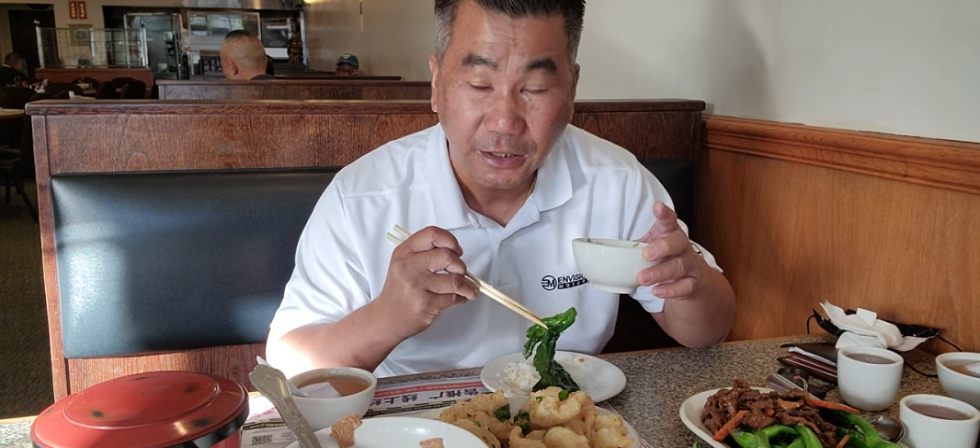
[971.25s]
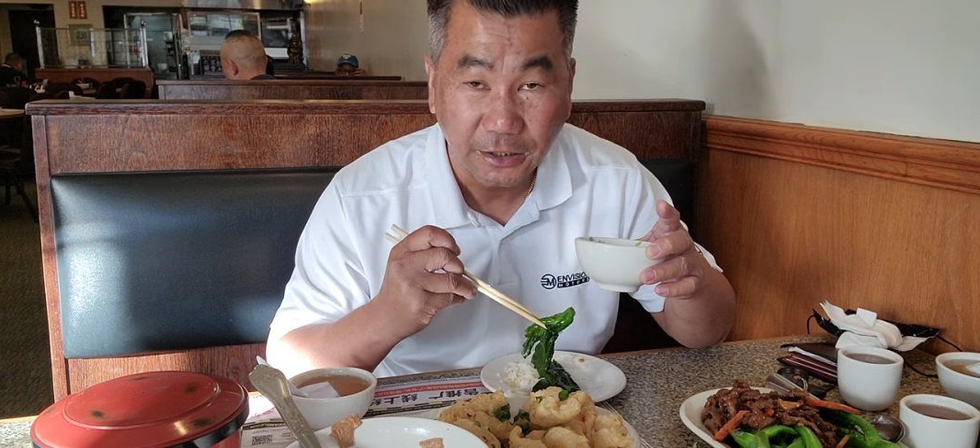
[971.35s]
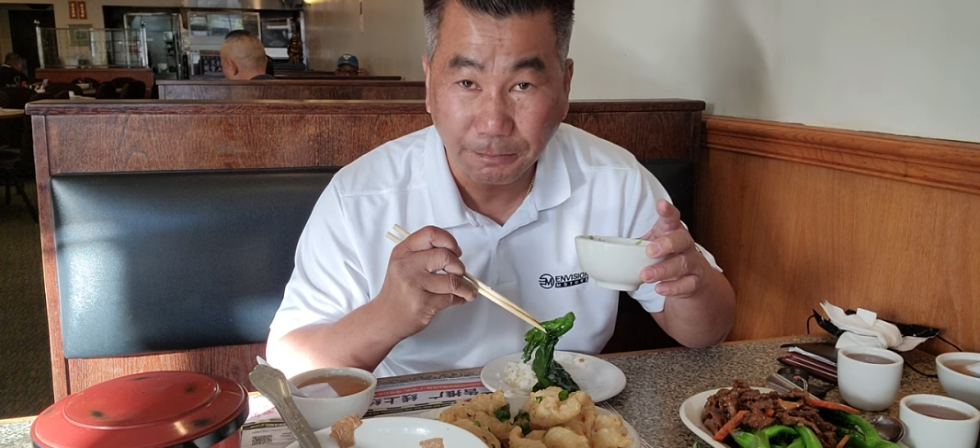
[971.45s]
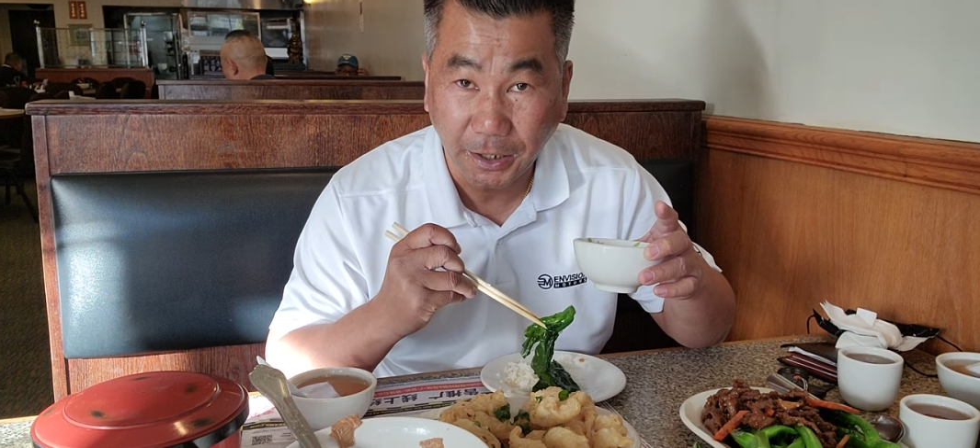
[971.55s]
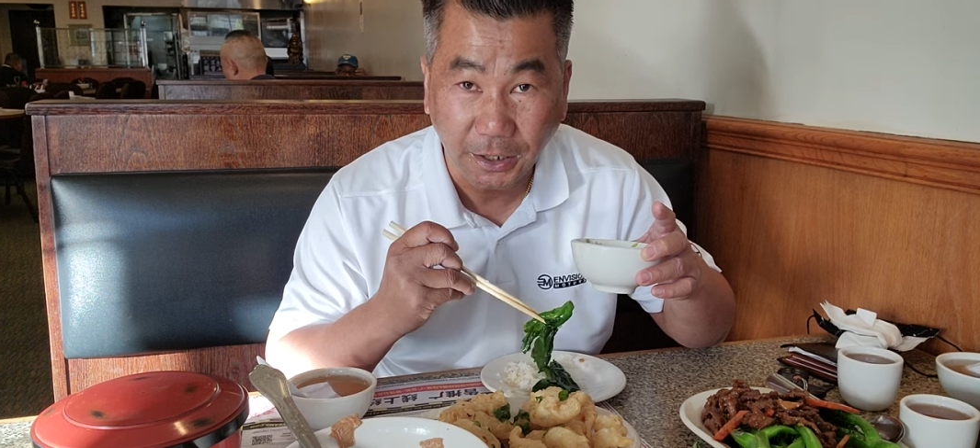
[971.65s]

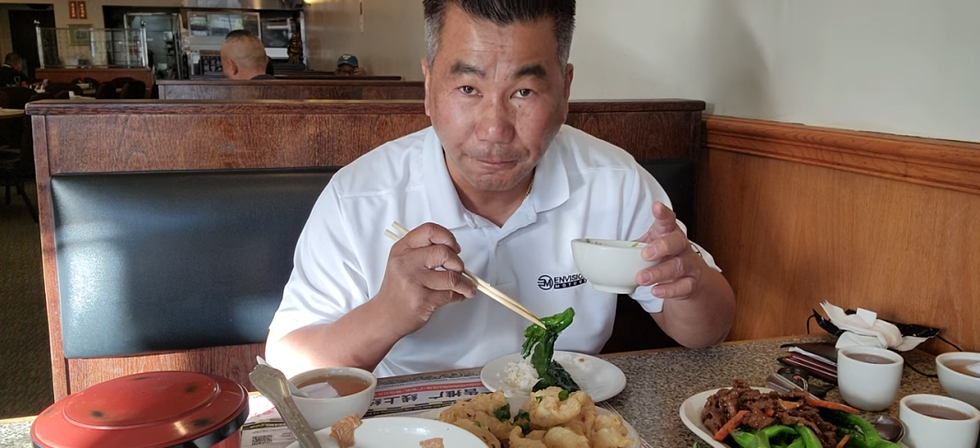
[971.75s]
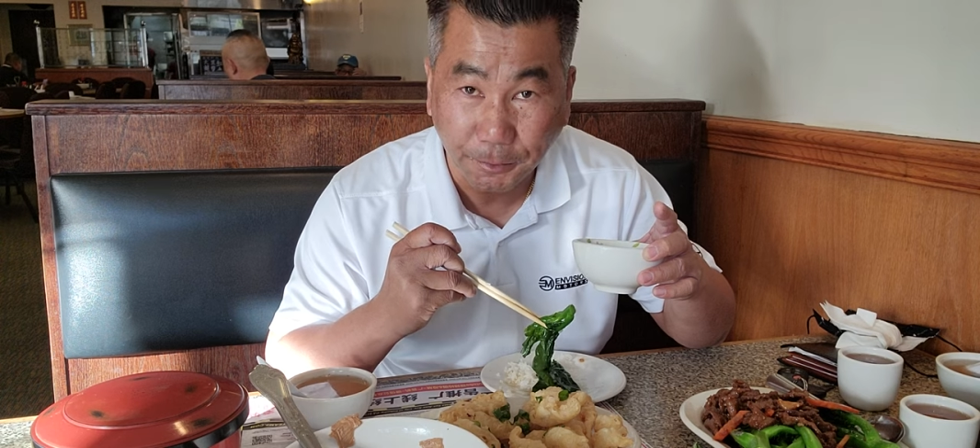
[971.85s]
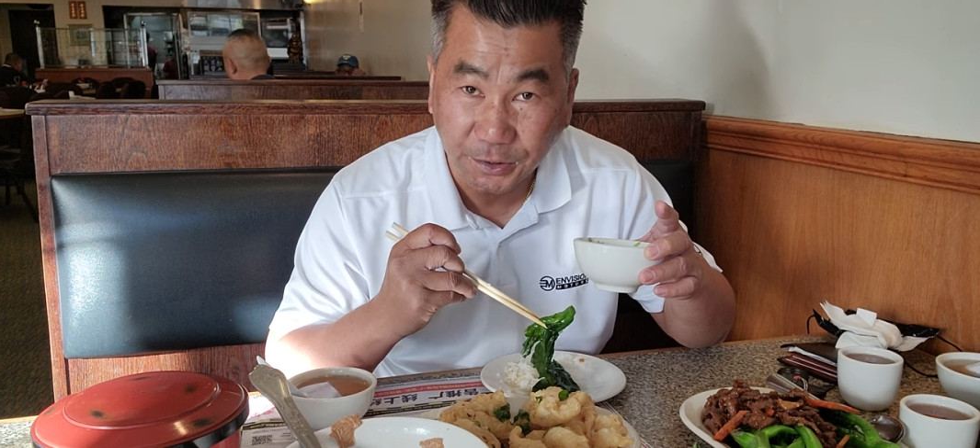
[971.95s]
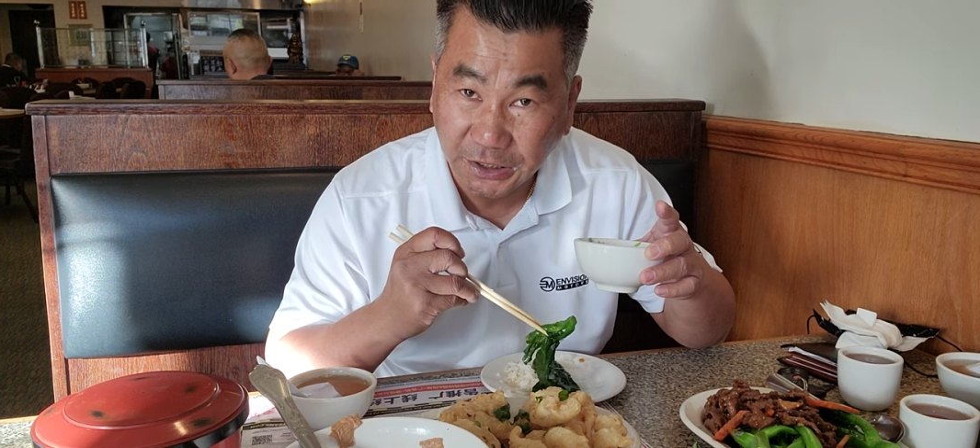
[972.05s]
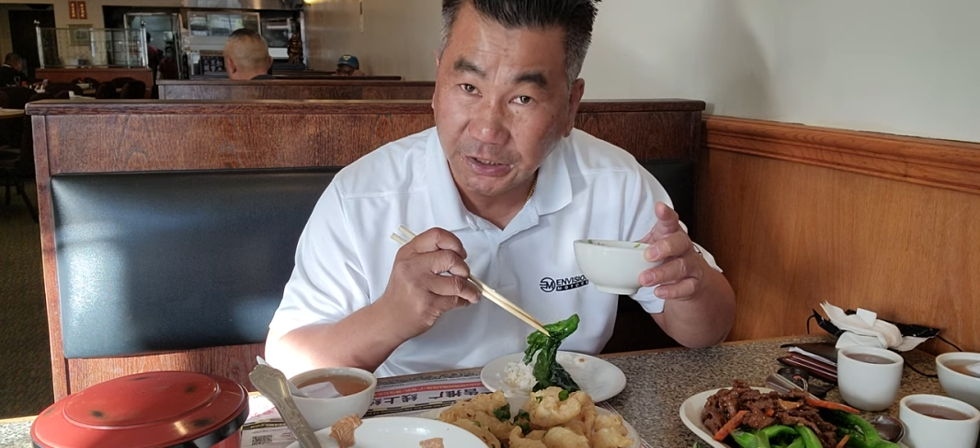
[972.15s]
It's my cup
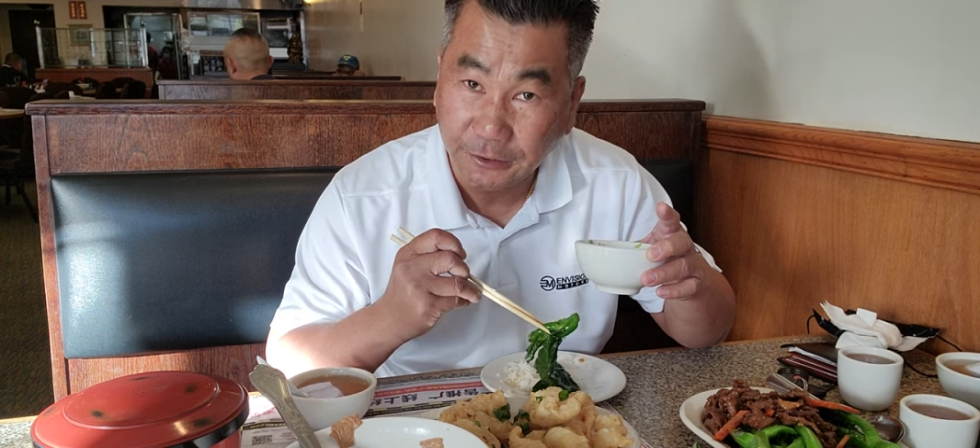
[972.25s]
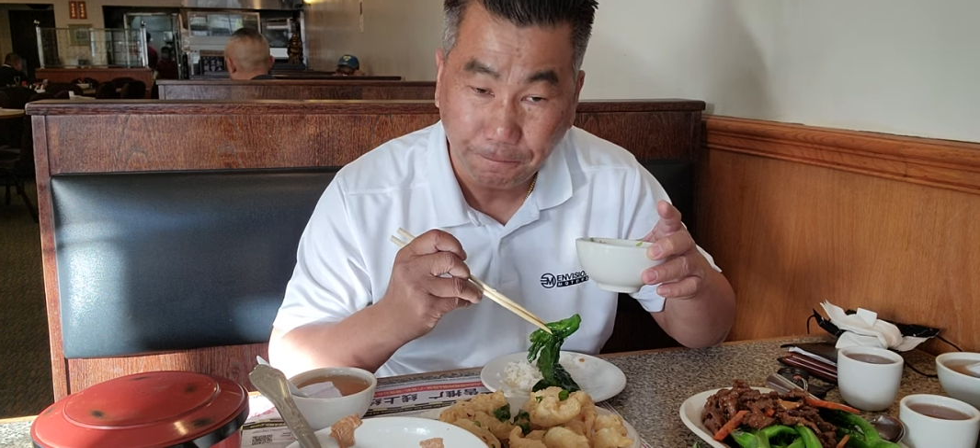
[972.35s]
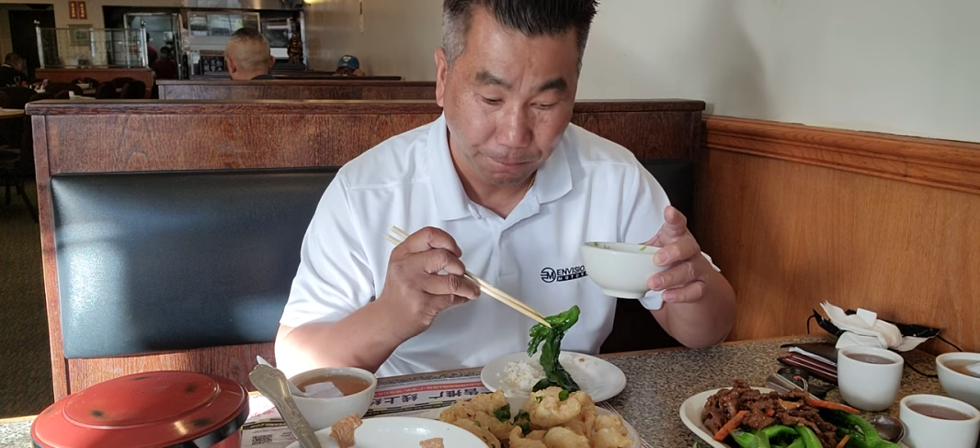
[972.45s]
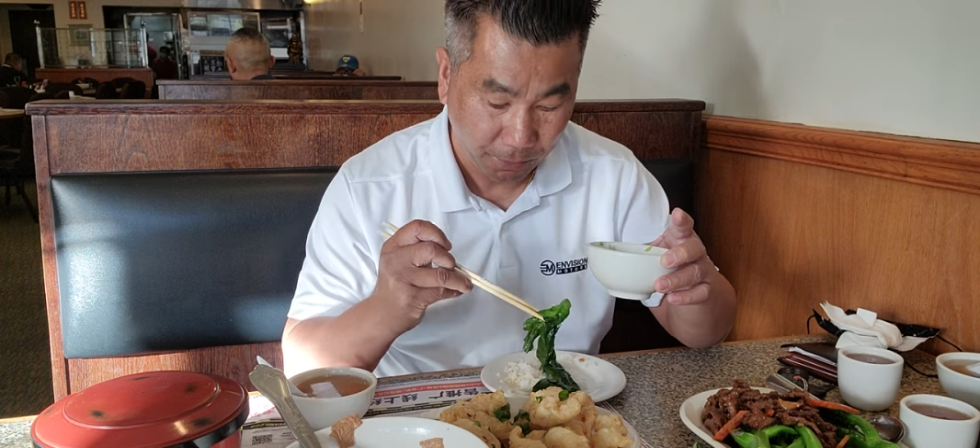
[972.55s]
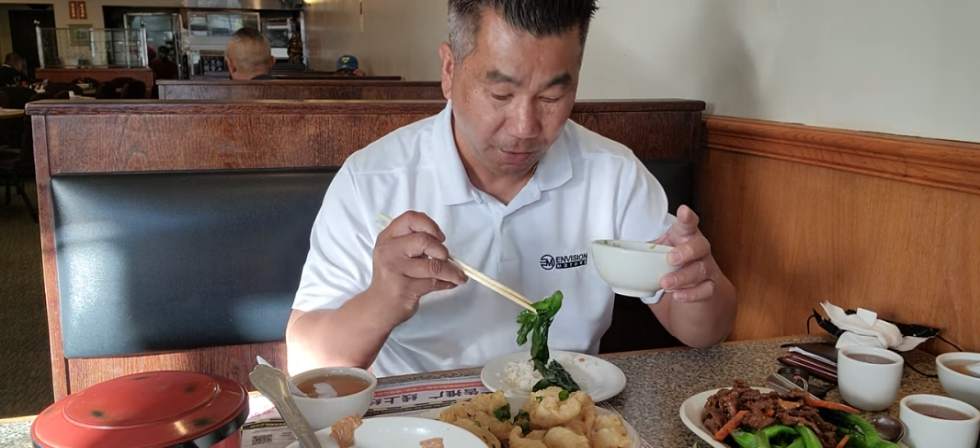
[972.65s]
of tea,
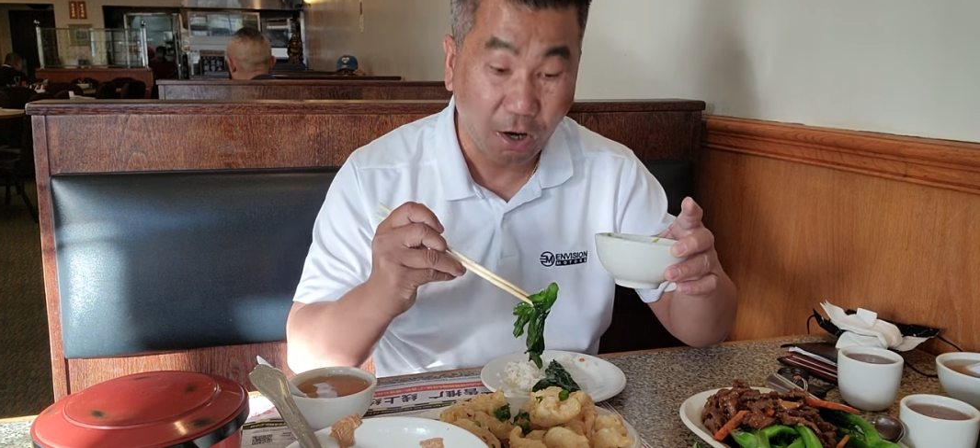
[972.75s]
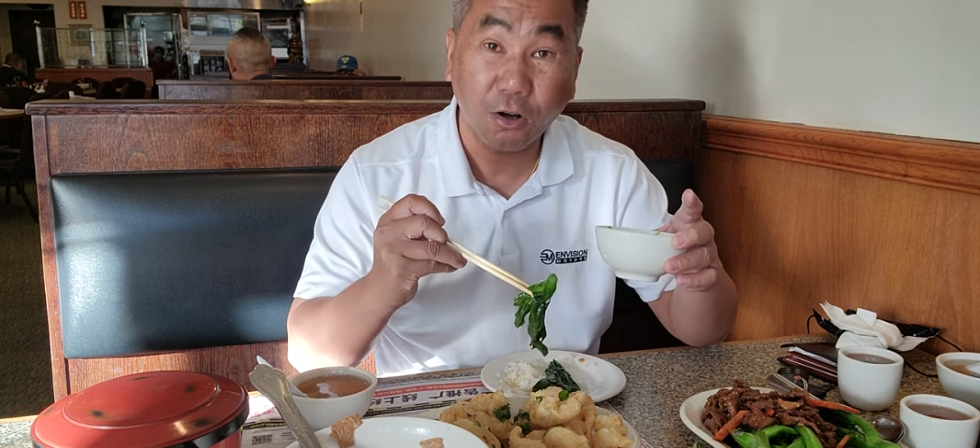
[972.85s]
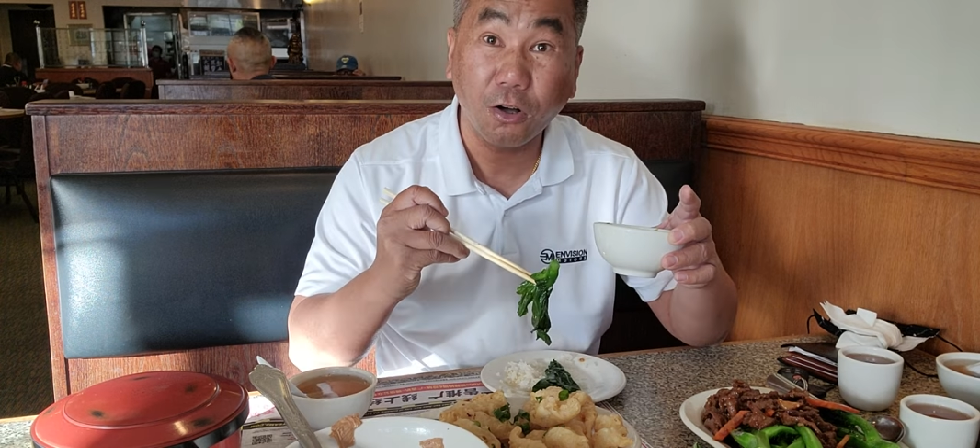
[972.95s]
Hong